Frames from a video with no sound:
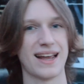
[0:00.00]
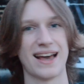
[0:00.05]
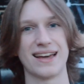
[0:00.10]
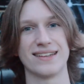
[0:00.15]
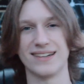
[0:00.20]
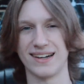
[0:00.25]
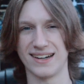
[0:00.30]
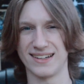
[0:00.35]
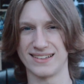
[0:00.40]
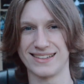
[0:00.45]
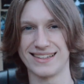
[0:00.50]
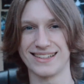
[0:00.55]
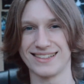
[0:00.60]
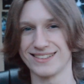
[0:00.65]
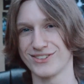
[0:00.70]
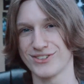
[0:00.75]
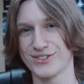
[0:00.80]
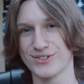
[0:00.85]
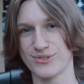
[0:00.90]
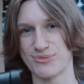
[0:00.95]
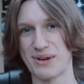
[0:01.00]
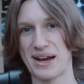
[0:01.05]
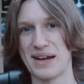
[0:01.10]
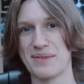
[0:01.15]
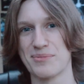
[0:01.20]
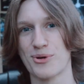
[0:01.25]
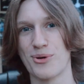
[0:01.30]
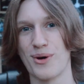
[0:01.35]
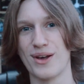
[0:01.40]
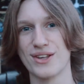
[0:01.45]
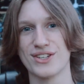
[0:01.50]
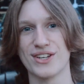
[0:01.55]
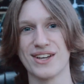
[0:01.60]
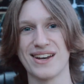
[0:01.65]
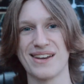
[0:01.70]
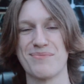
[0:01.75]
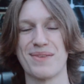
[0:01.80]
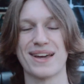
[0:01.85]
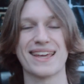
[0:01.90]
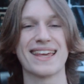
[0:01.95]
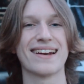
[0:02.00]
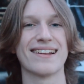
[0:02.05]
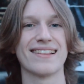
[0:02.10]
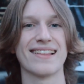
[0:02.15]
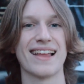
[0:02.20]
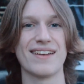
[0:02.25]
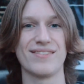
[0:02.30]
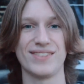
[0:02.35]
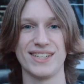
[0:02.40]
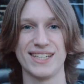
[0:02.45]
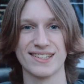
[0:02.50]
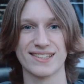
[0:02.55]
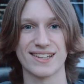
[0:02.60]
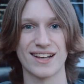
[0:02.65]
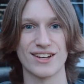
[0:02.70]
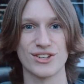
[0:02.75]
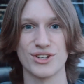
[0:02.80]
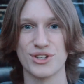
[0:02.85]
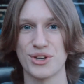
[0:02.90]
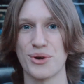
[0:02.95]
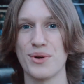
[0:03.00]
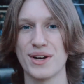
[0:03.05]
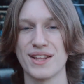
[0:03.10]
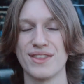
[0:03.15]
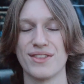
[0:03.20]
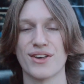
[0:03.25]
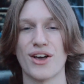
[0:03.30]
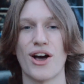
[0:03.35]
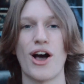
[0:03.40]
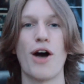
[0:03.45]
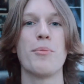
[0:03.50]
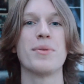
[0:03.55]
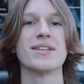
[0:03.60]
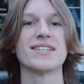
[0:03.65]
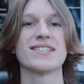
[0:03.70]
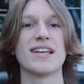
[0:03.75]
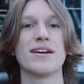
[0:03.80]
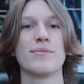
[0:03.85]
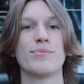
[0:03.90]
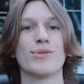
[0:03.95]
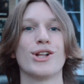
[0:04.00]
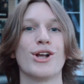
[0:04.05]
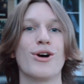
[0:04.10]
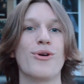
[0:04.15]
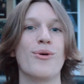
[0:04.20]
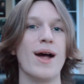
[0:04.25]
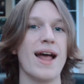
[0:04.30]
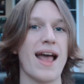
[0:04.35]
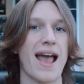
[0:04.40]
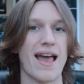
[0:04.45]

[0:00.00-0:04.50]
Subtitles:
it's just a random question, it might get a lively discussion going in the comments down below.